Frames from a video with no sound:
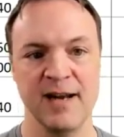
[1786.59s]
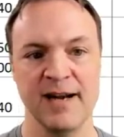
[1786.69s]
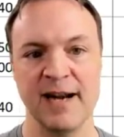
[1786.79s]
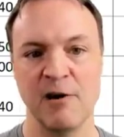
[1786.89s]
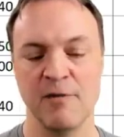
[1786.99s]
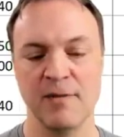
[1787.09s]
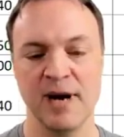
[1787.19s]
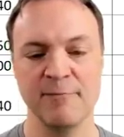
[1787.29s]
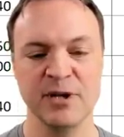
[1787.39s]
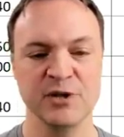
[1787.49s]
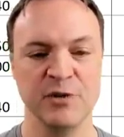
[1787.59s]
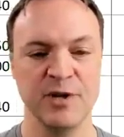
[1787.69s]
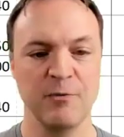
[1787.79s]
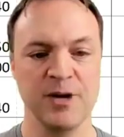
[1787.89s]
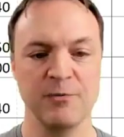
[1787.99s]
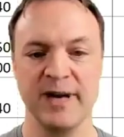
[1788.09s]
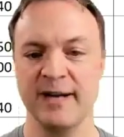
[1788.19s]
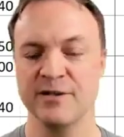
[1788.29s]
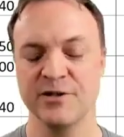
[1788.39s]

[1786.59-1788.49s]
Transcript: Now I'm going to show you one way here,